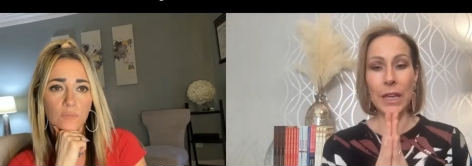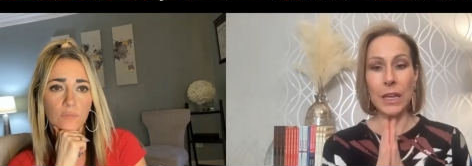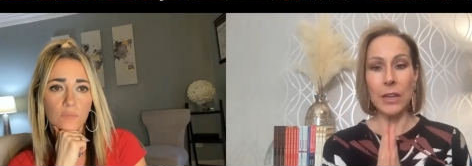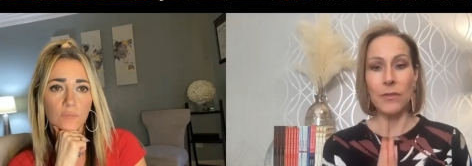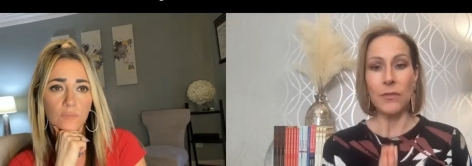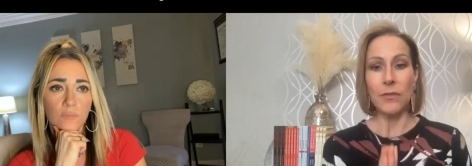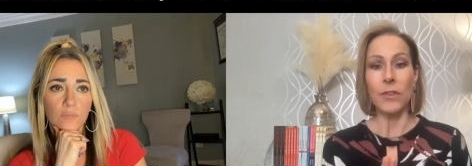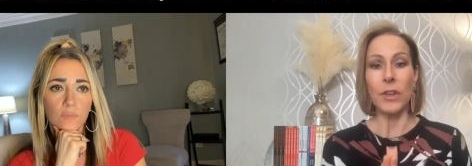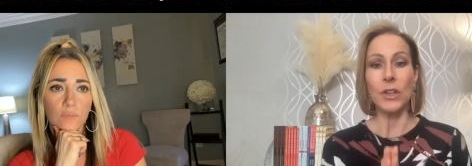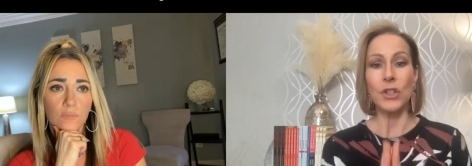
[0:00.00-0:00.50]

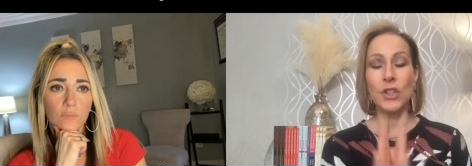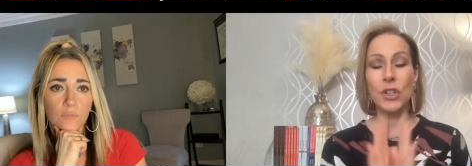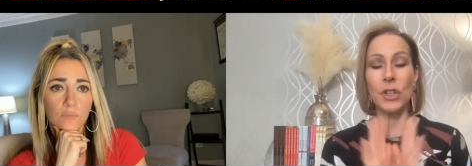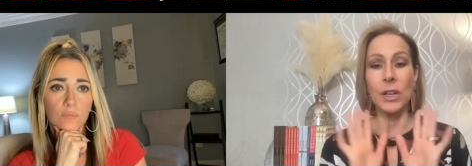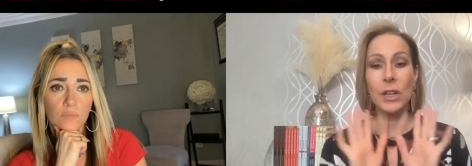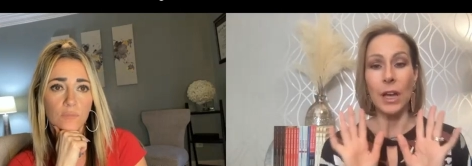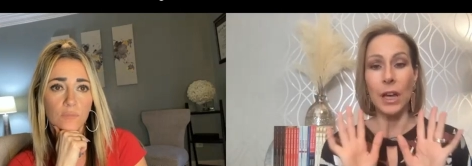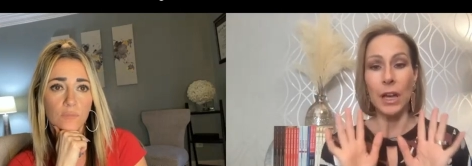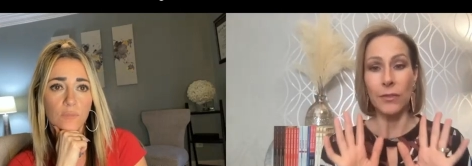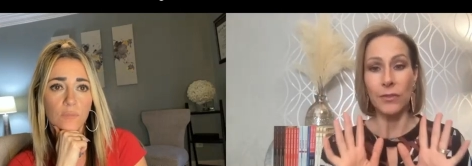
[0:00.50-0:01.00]
Speaker 1: conviction
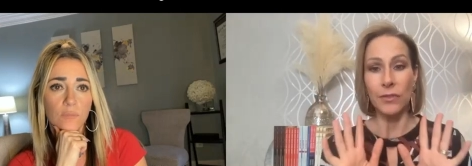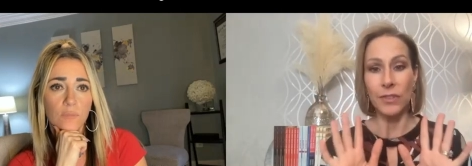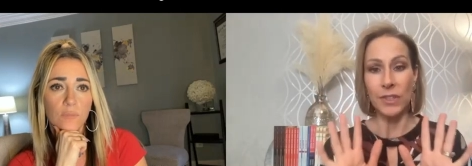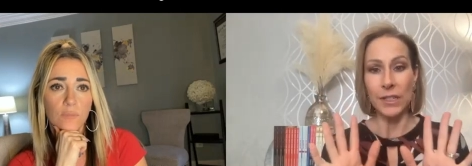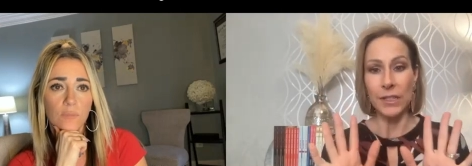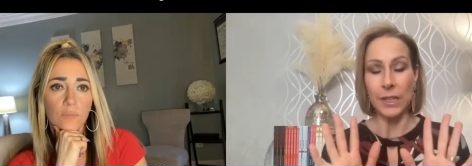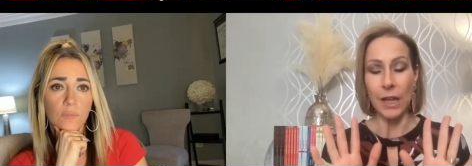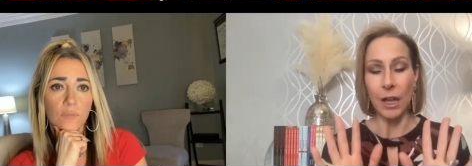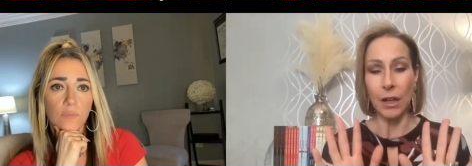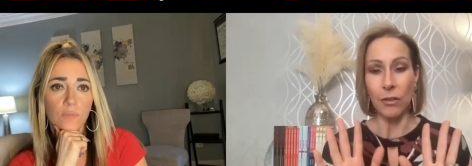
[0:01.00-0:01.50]
of
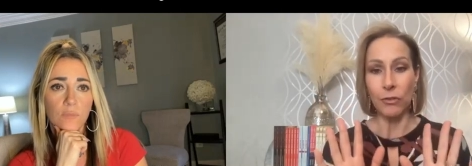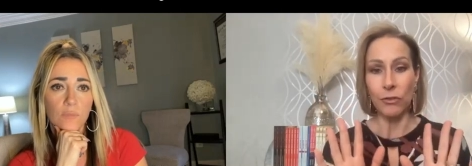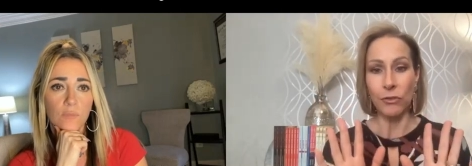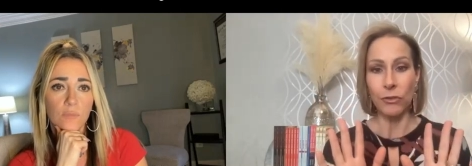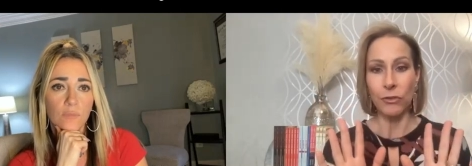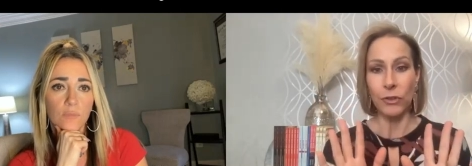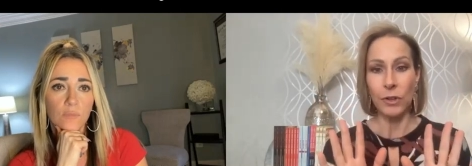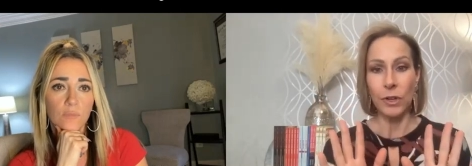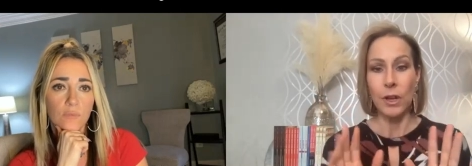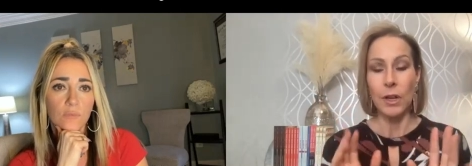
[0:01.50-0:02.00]
self,
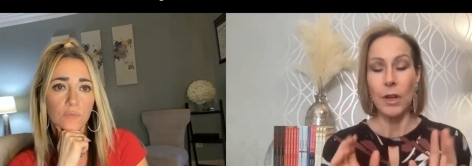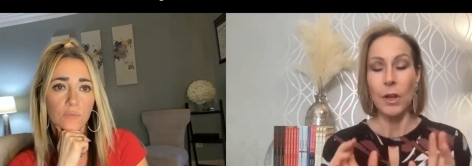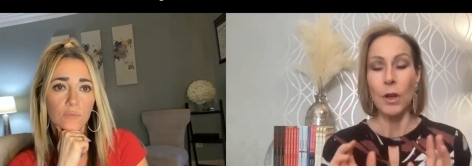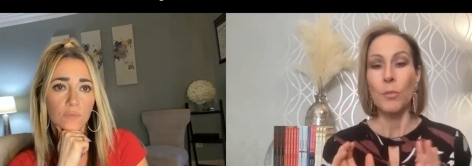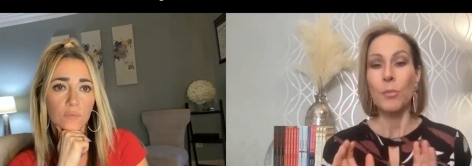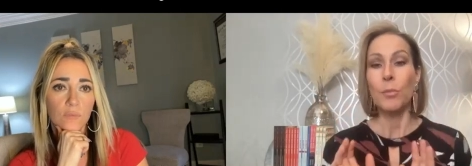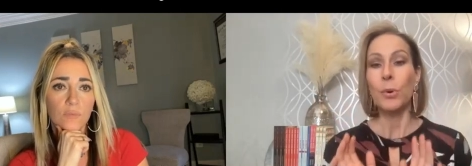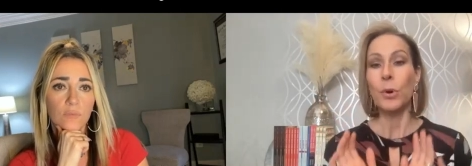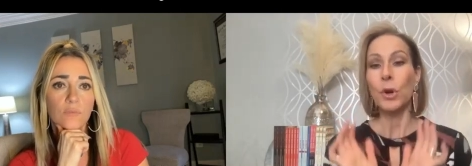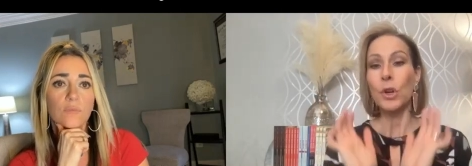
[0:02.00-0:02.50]

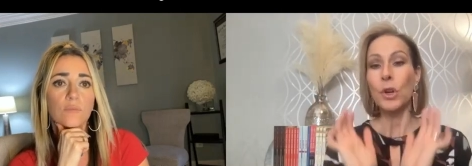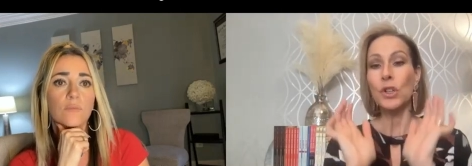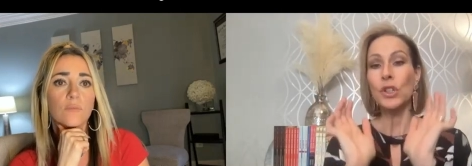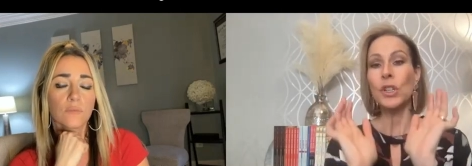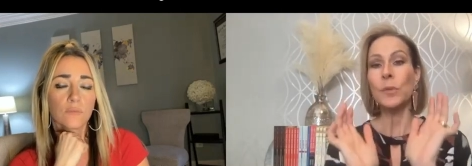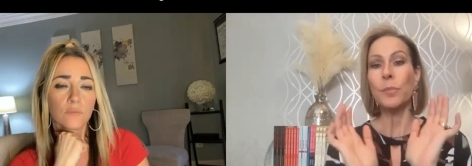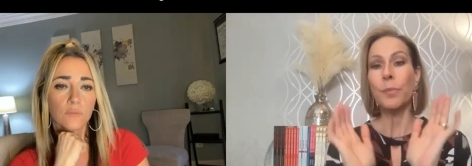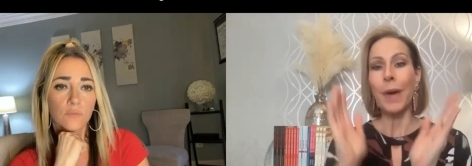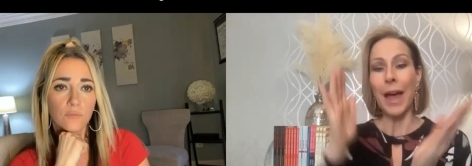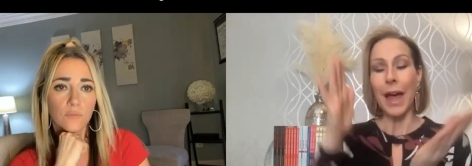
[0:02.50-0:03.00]

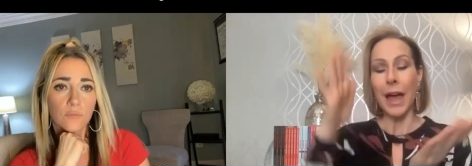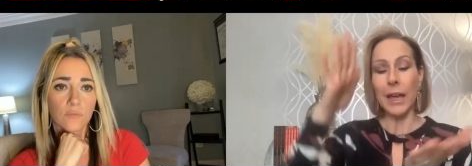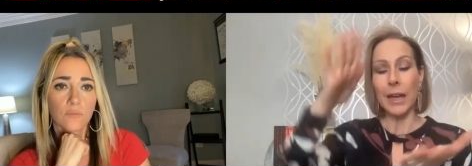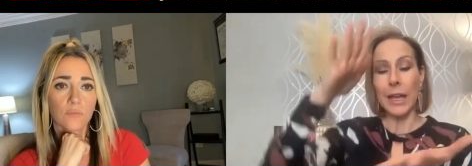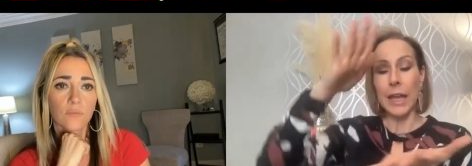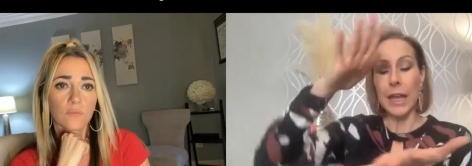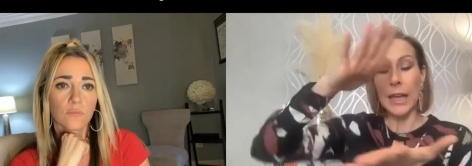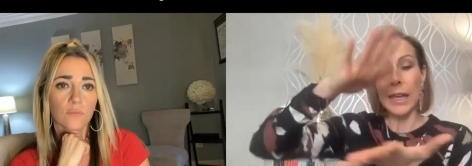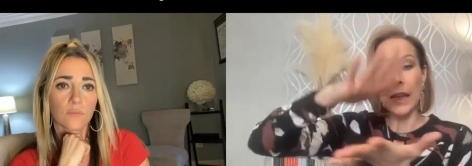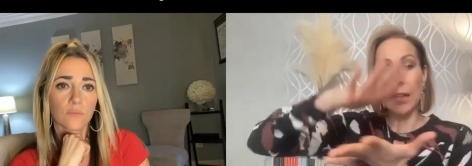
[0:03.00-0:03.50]
pushed back
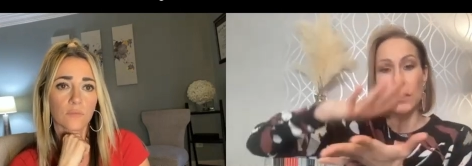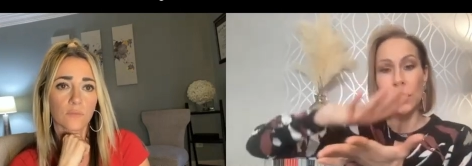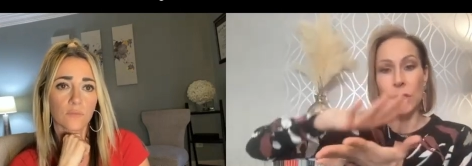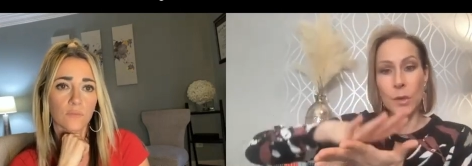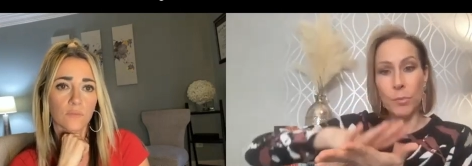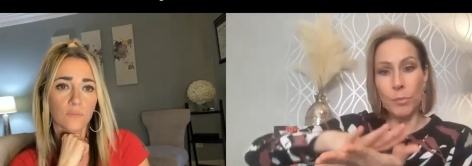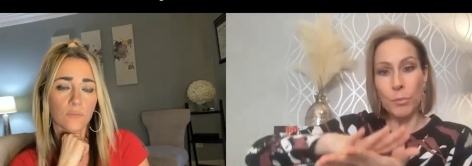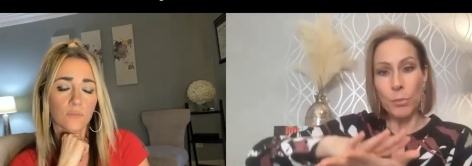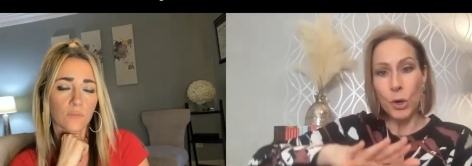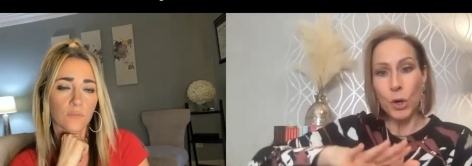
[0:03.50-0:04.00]
against the
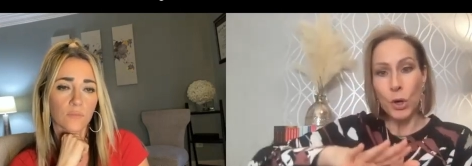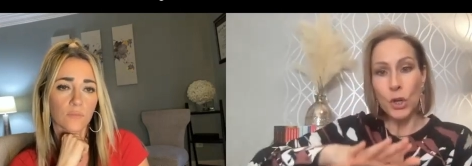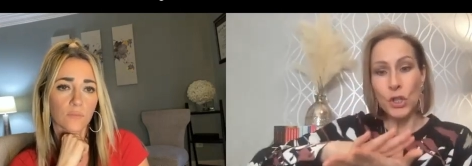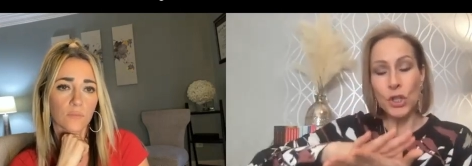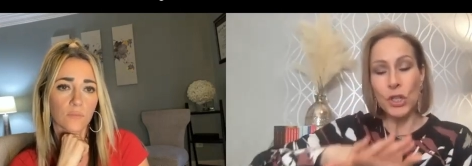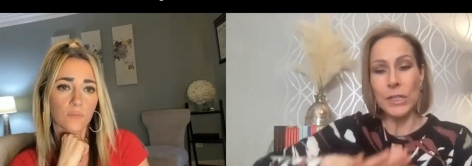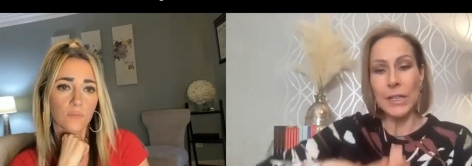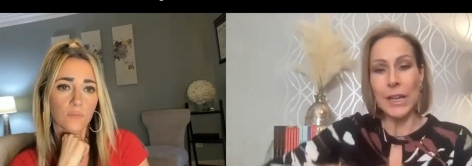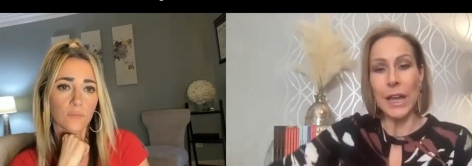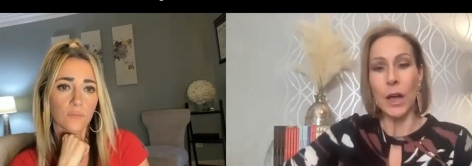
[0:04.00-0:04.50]
push
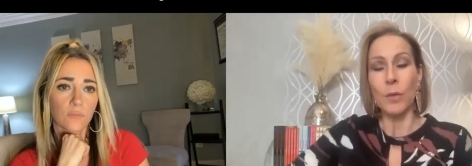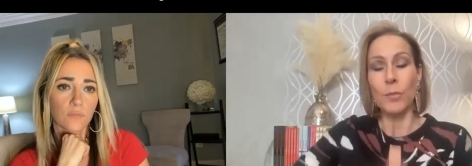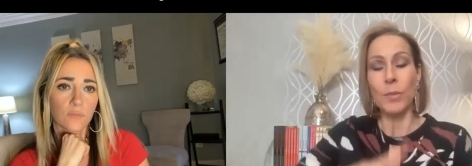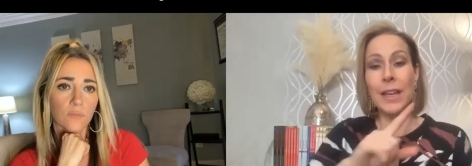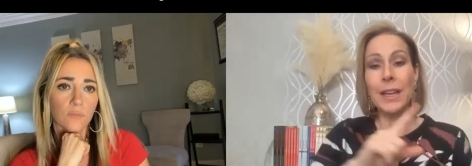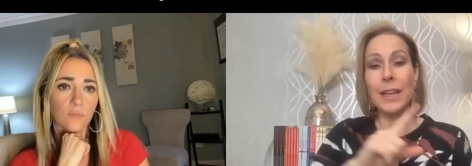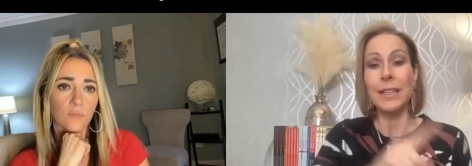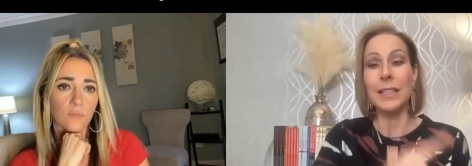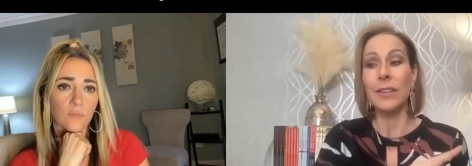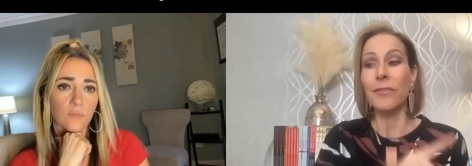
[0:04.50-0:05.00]
down,
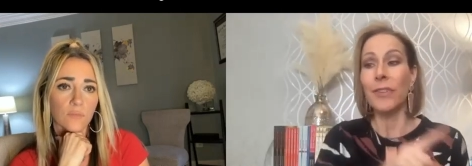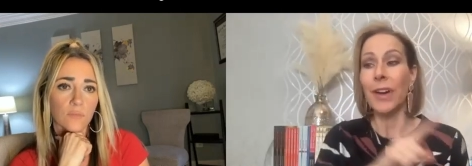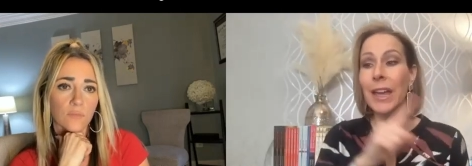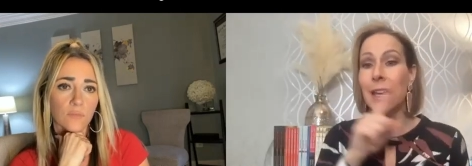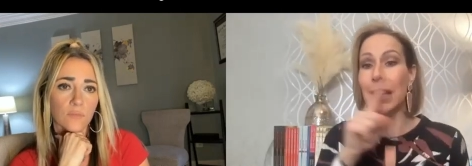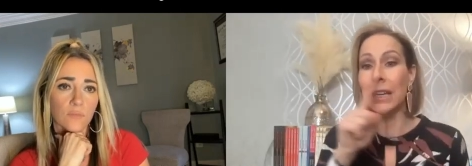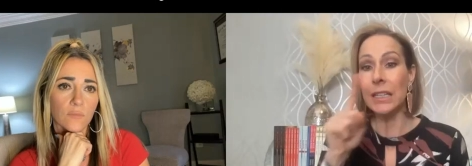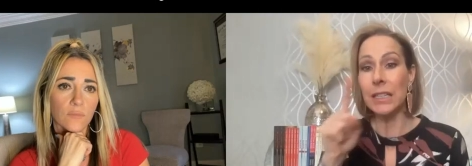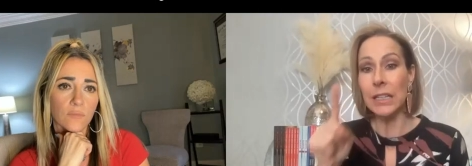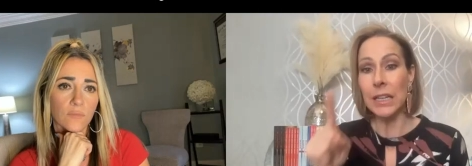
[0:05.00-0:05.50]
because if I had